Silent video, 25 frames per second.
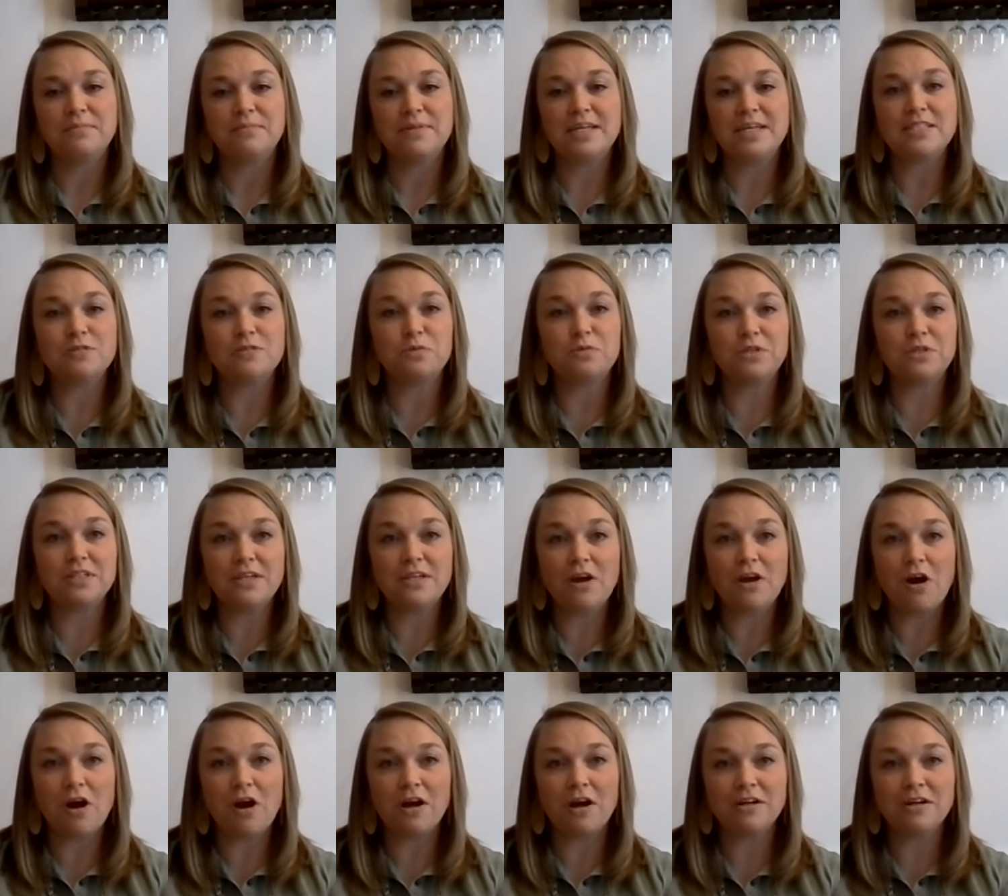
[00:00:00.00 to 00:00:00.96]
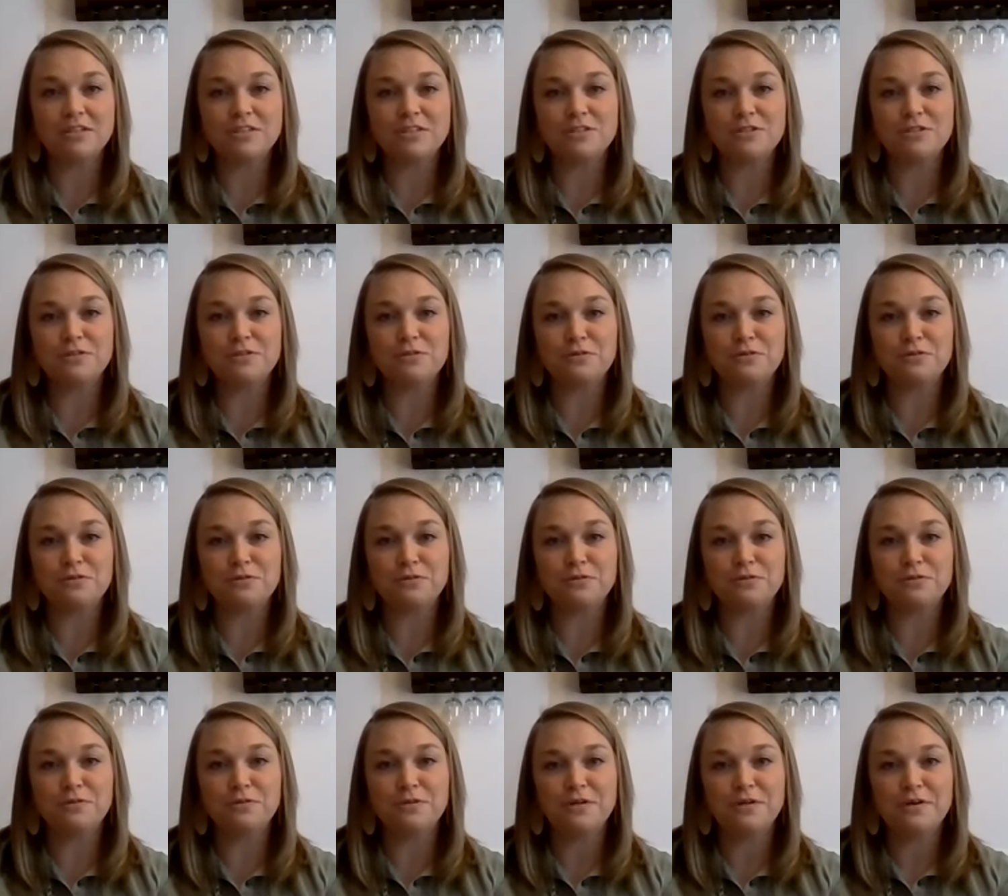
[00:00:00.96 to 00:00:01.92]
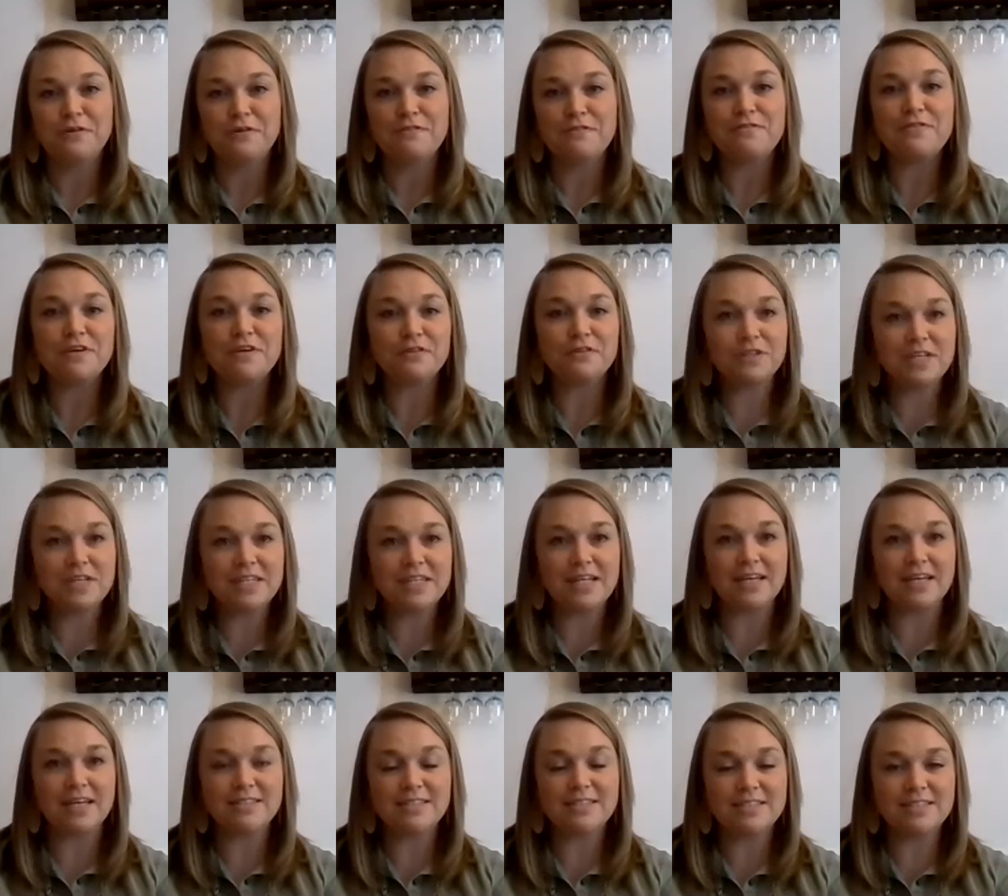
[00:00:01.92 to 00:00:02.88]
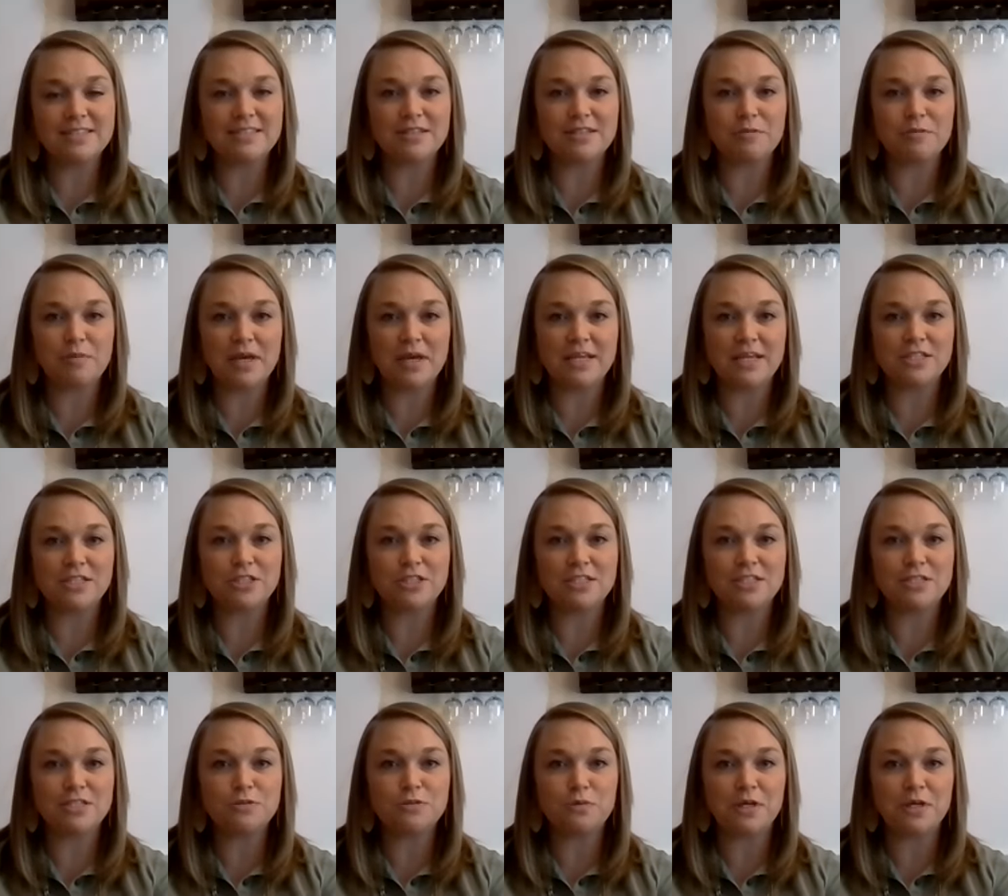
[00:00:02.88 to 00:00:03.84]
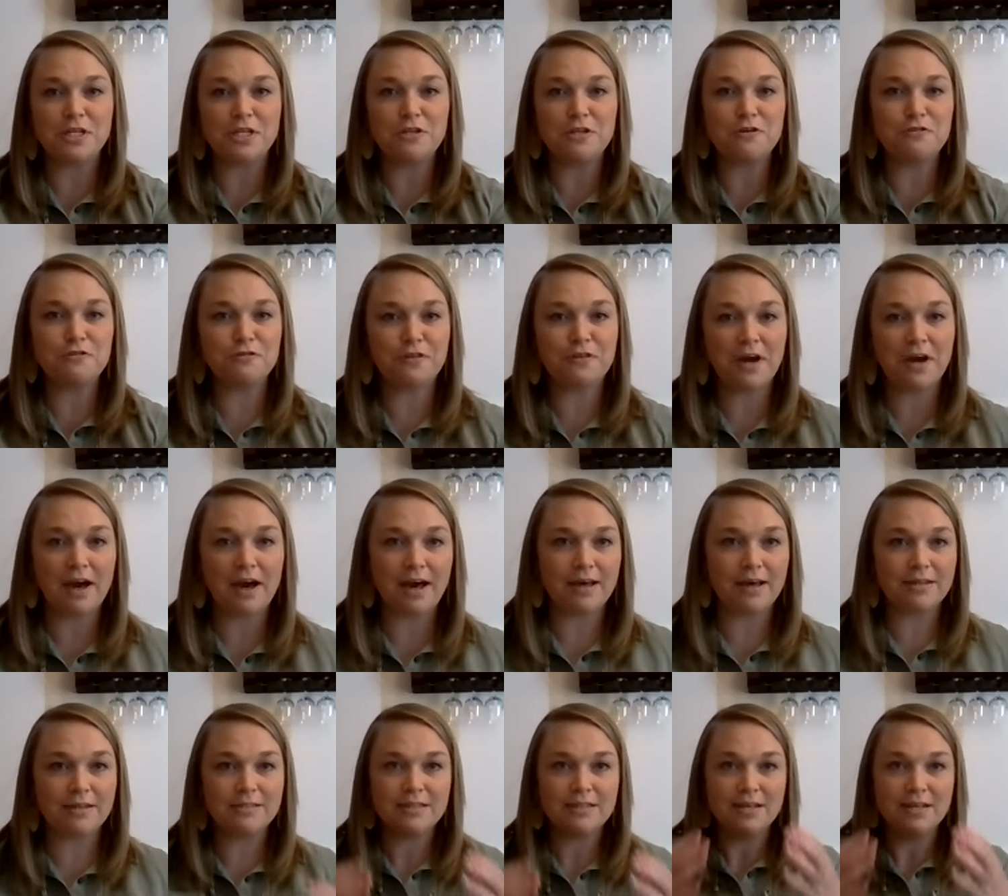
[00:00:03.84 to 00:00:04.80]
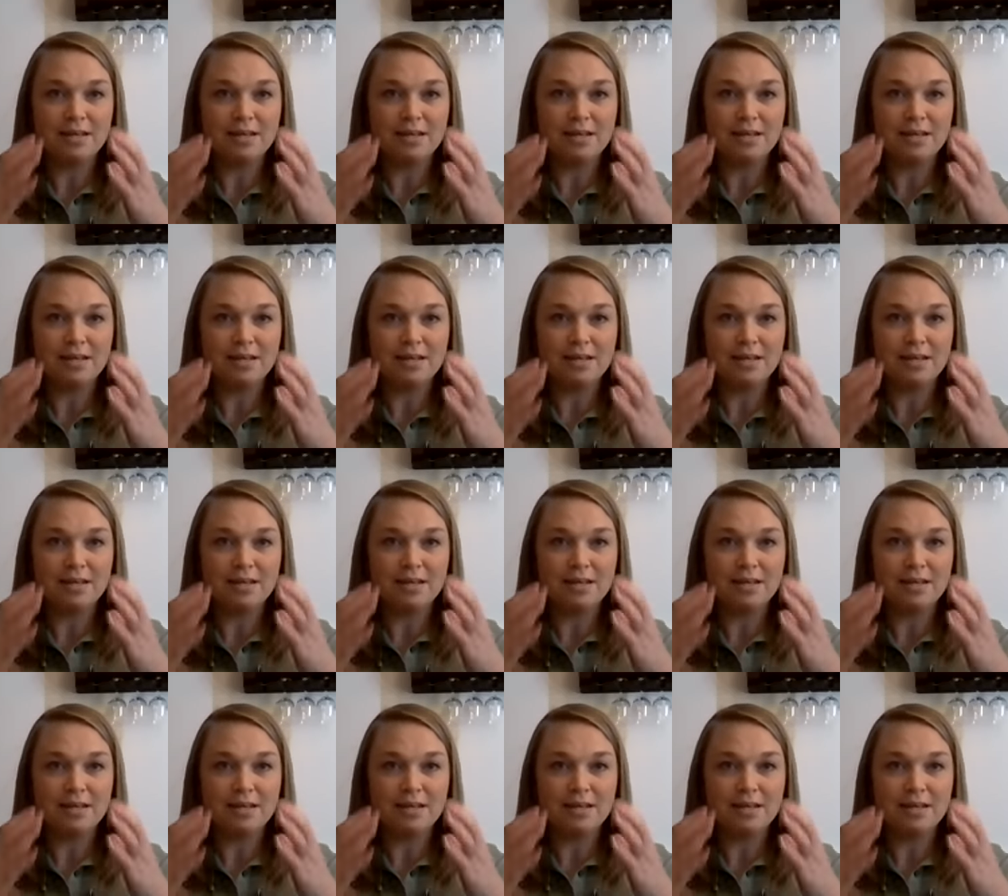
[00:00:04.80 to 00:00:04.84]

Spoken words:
It's really hard to feel connected to the patients when you've got